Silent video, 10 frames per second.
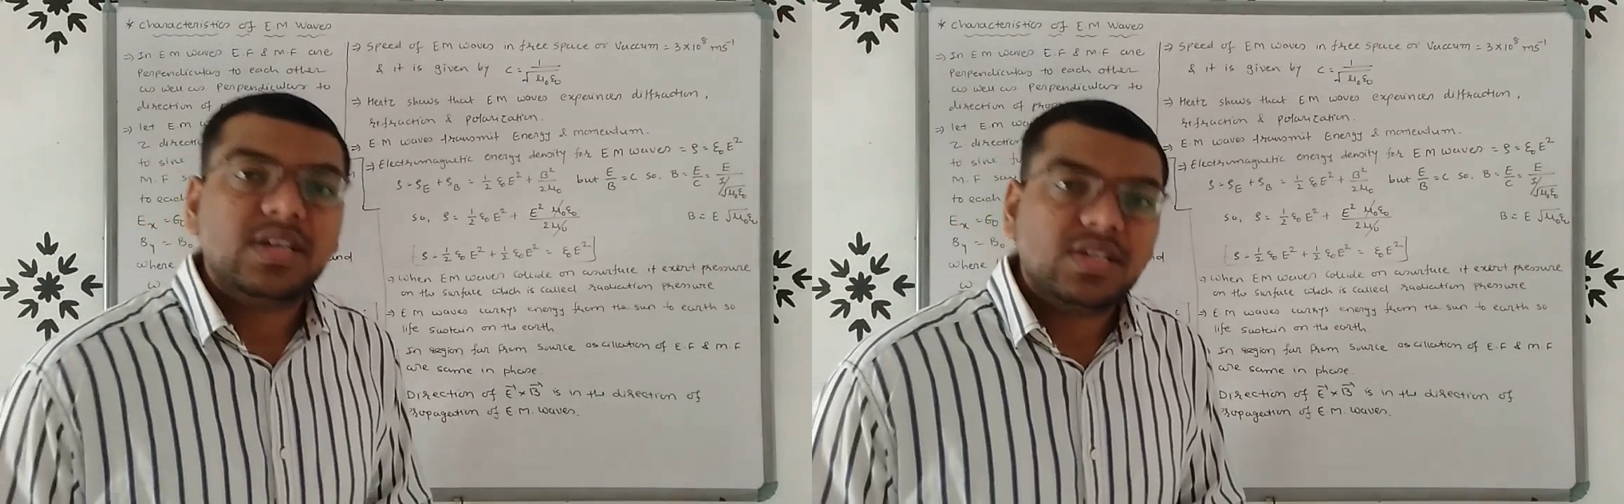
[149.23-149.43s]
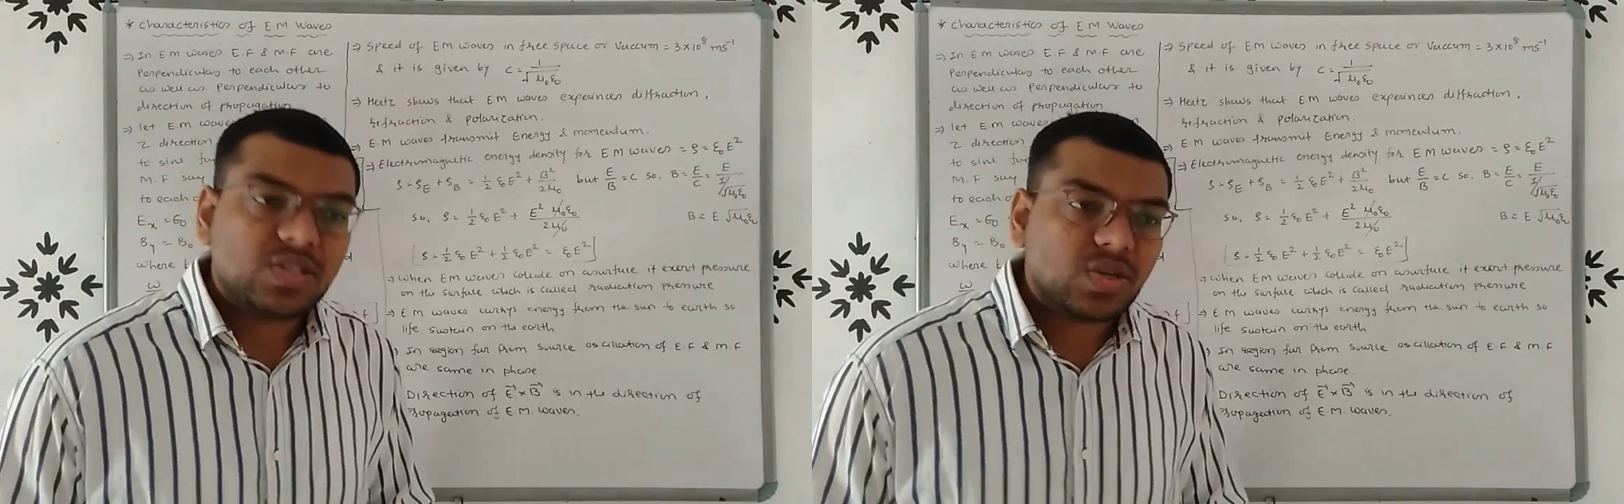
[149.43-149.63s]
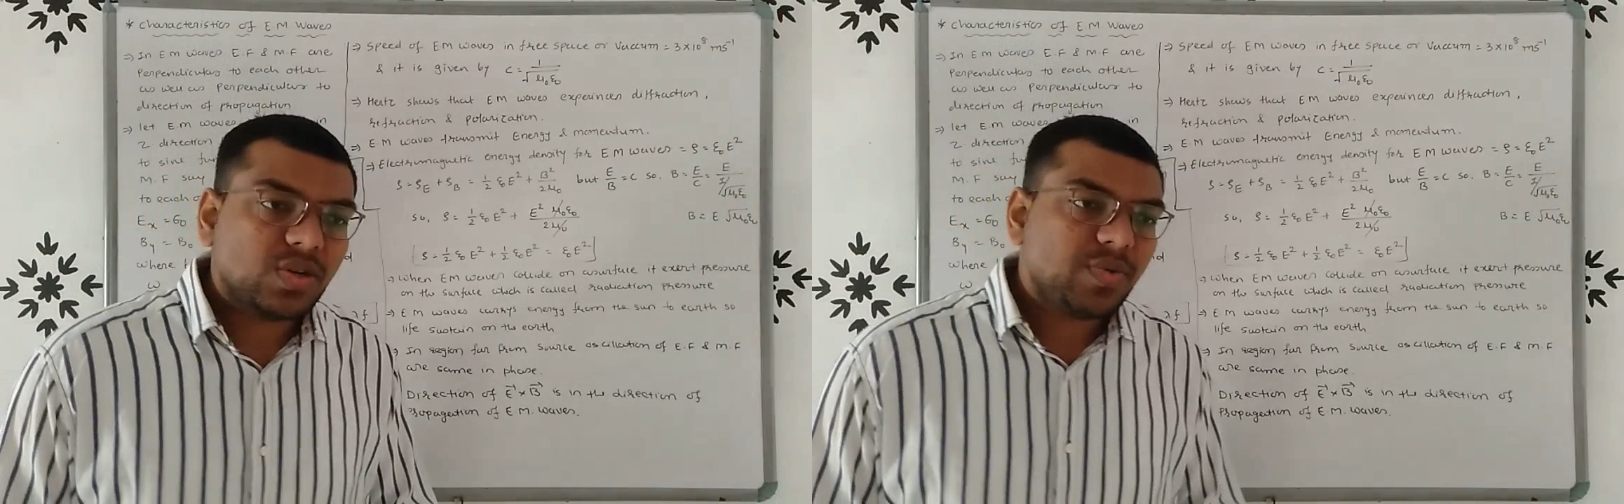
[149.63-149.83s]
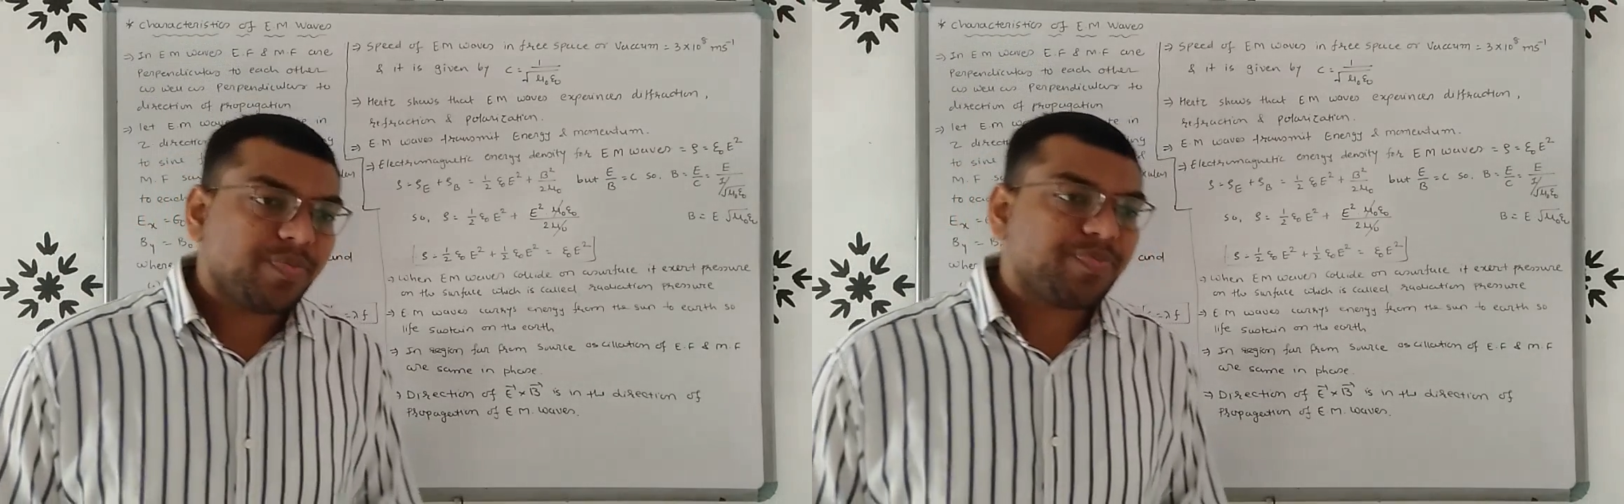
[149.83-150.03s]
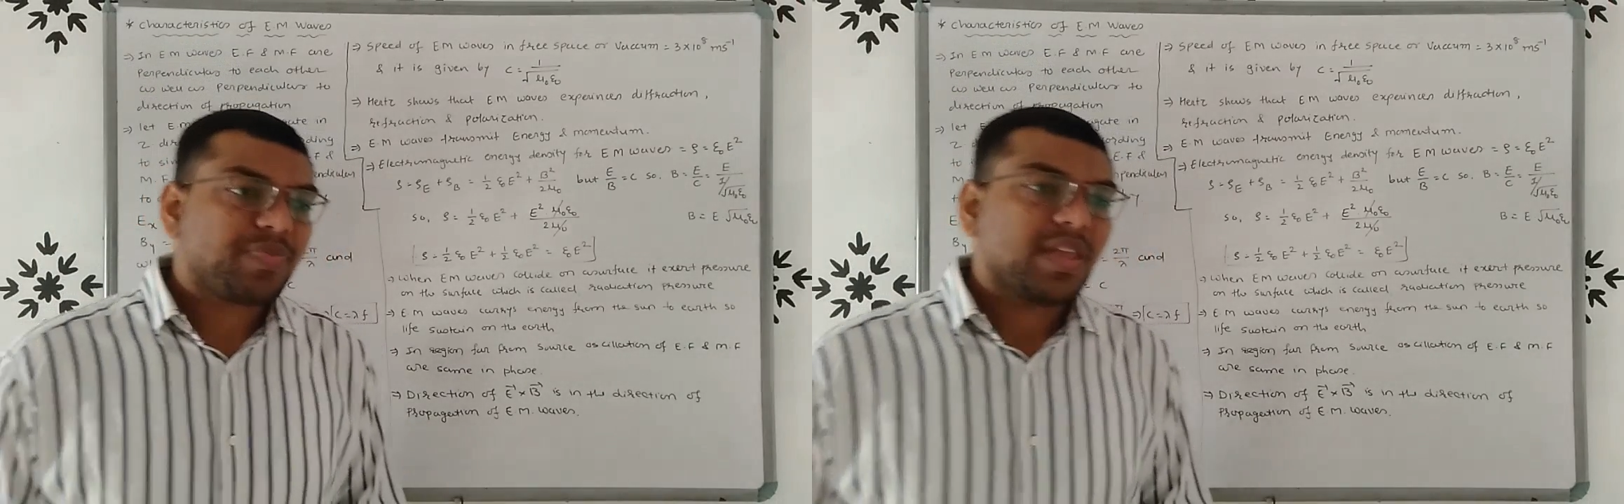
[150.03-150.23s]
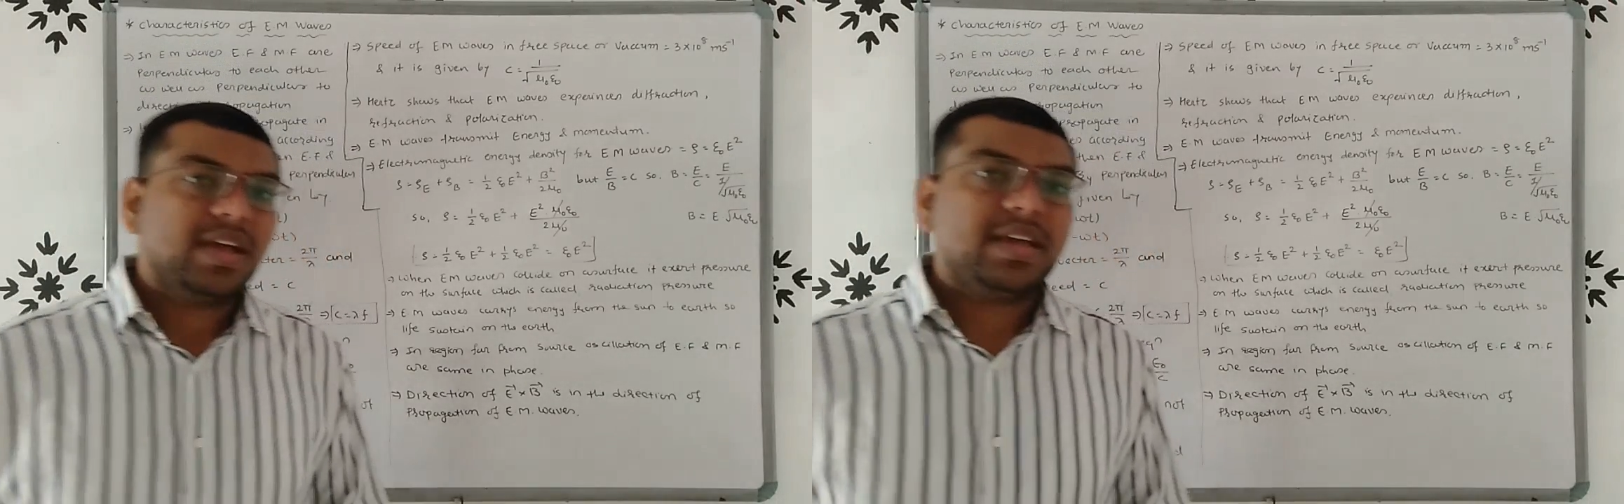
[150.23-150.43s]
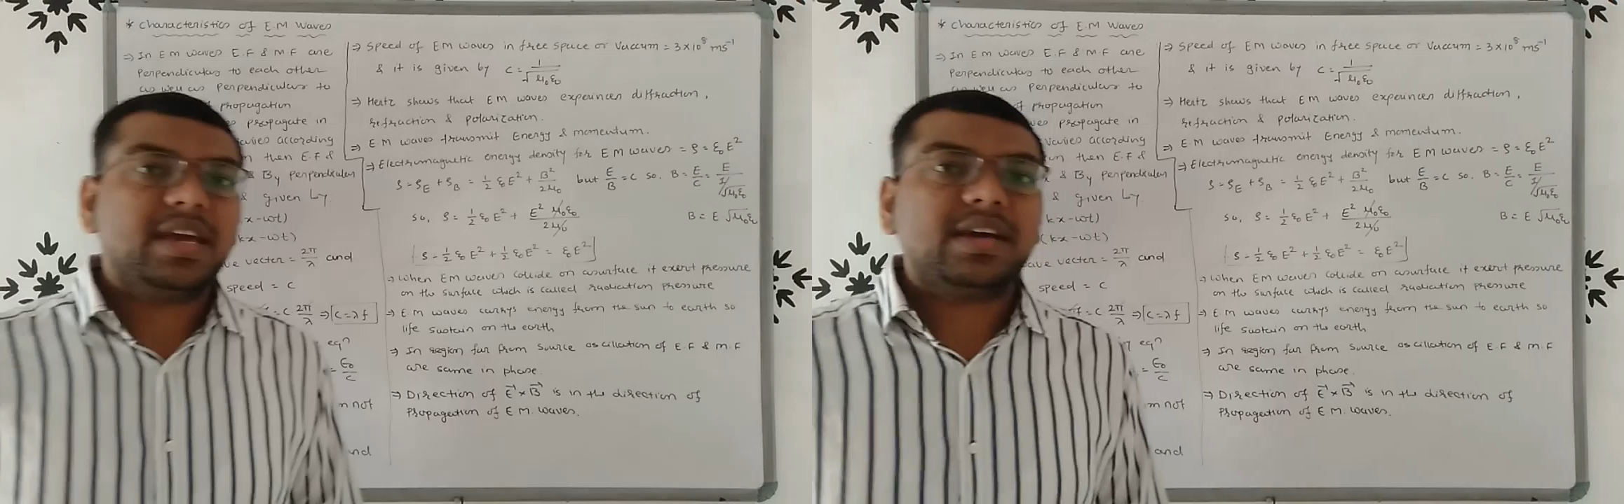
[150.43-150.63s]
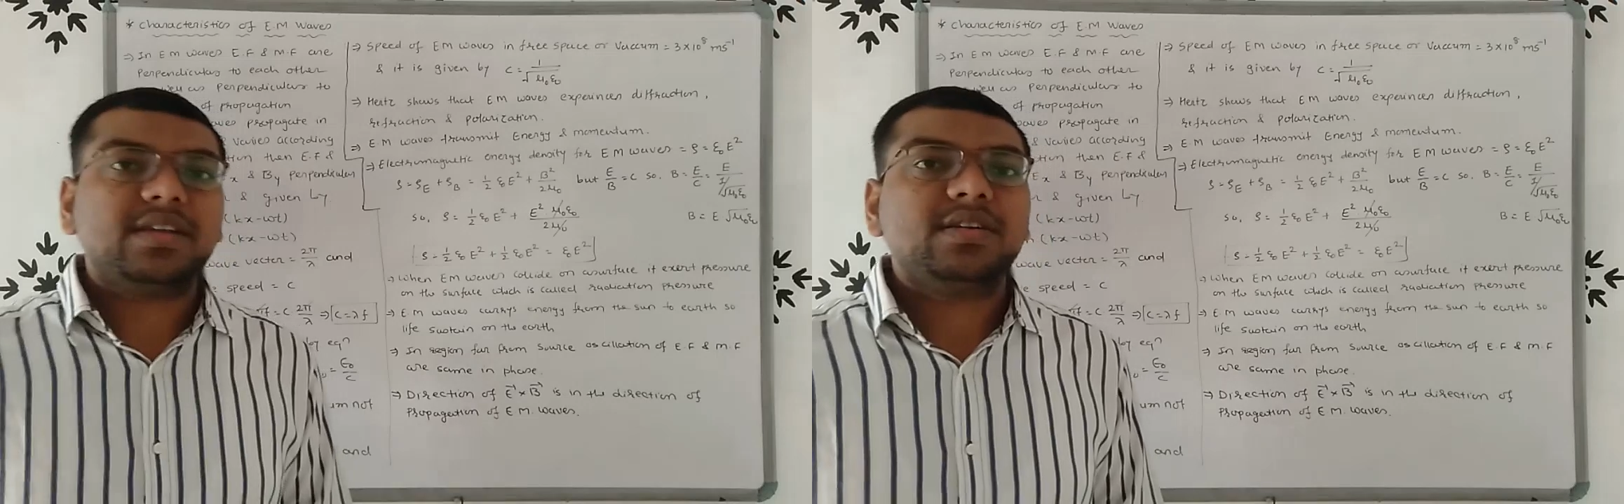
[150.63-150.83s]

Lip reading: So here